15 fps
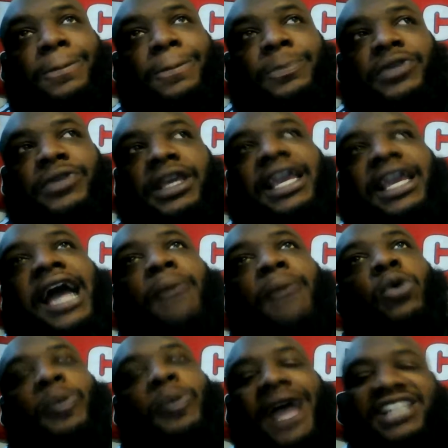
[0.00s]
he got
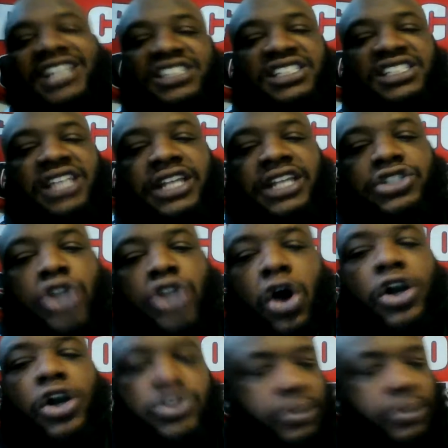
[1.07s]
more passion to see his
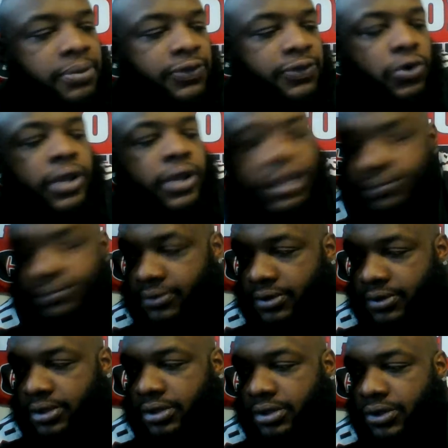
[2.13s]
dogs win before him
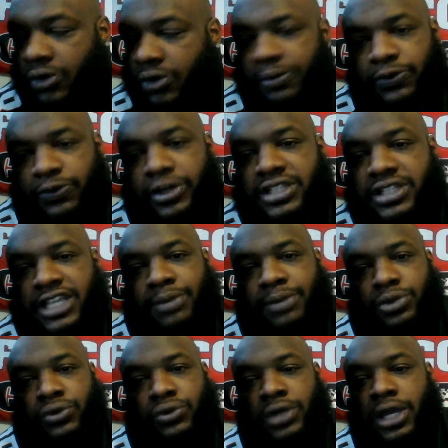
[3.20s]
or before the team
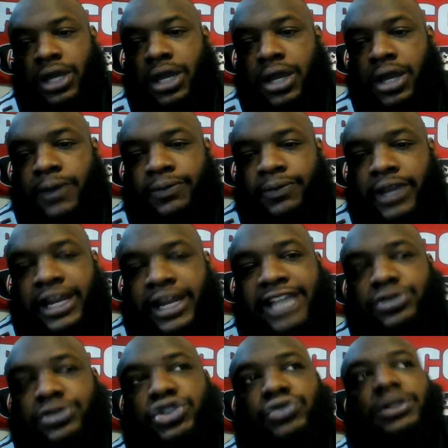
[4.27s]
do. And that's
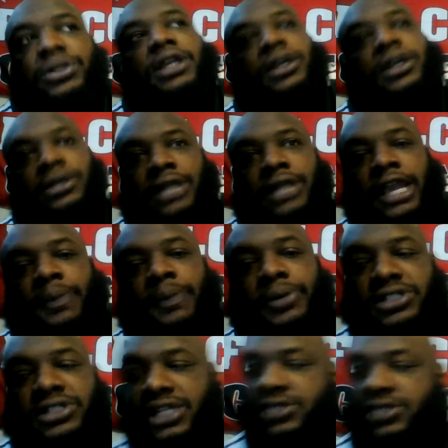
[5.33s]
what you need, like a
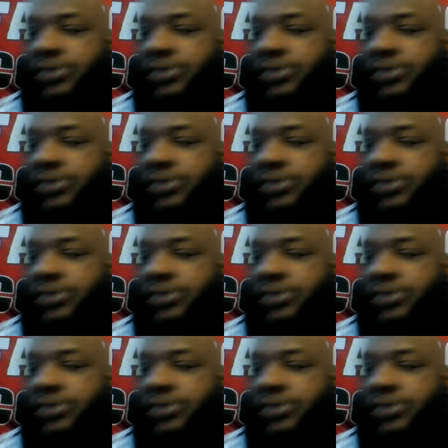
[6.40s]
person that's going to